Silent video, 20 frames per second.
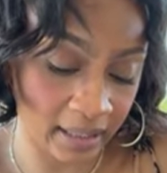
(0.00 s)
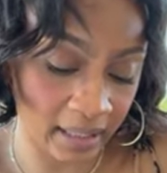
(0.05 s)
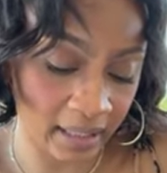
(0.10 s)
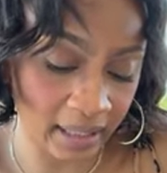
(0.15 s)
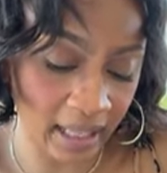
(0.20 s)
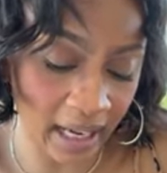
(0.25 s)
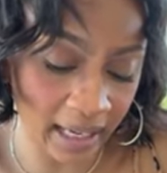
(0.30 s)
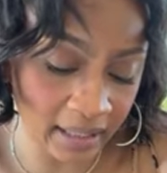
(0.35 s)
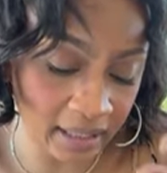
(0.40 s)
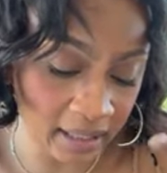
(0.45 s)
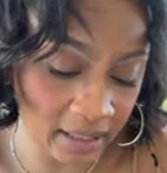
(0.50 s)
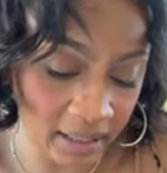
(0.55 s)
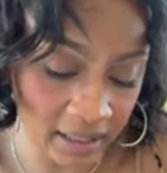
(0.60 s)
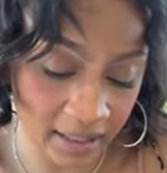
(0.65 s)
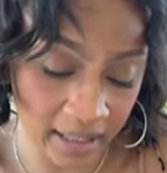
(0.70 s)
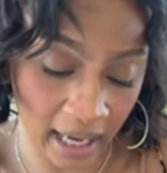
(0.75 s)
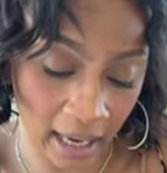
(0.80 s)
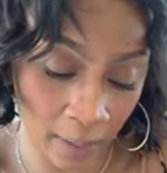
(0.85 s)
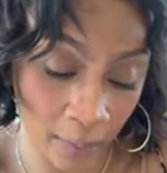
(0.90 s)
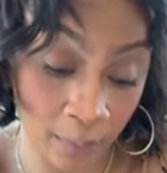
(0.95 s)
Elijah
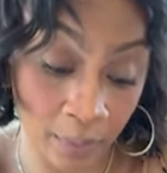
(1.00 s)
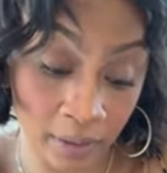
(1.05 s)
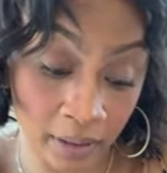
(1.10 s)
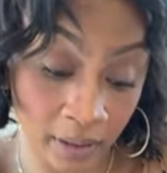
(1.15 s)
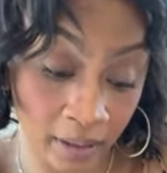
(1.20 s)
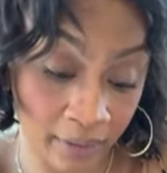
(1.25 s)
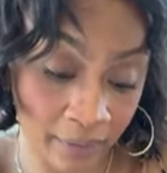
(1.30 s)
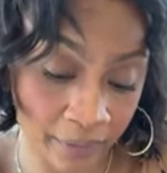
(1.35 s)
just got really